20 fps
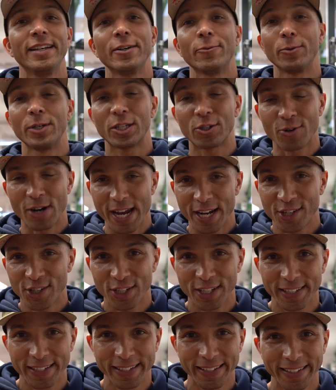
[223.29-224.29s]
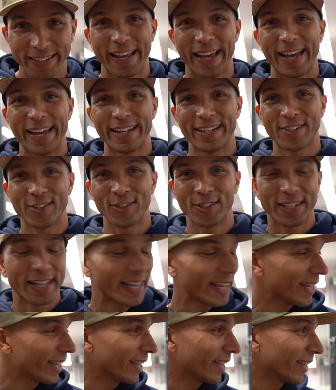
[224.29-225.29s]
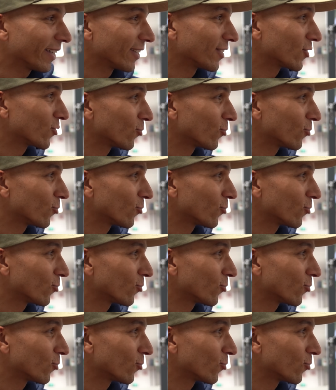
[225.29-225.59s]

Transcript: We trashed it. And today is